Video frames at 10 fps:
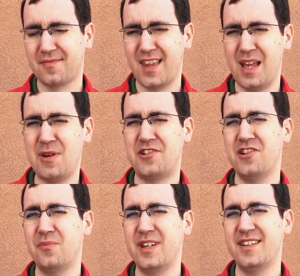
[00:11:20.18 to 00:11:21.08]
I mentioned
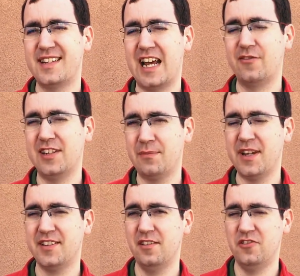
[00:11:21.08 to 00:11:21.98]
you'll be in a stack of
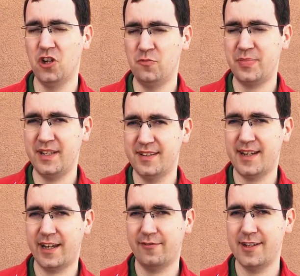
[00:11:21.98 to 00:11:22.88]
resumes. Don't be in the
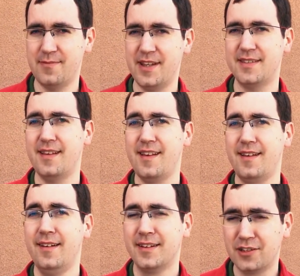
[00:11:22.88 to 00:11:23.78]
stack of resumes.
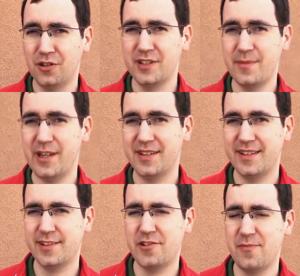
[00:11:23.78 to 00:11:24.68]
Exactly. Cold email the
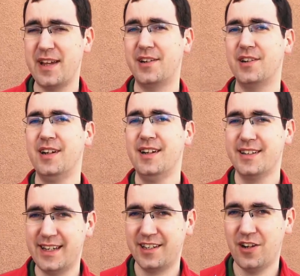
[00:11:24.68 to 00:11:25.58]
decision maker,
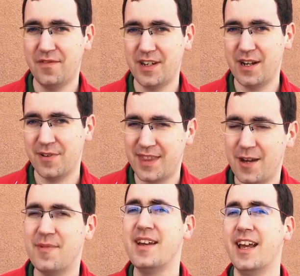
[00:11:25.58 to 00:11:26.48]
get a coffee date with
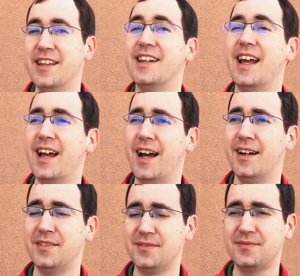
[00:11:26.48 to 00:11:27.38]
them, and then
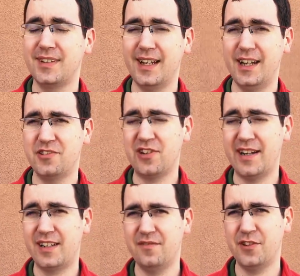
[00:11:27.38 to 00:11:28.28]
uh, uh, try
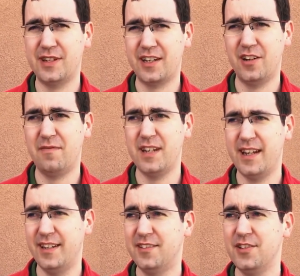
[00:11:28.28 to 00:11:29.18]
to convert that coffee
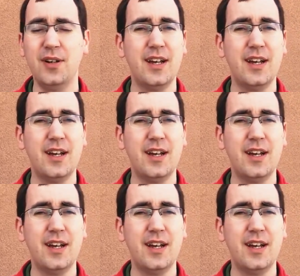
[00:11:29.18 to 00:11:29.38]
date into,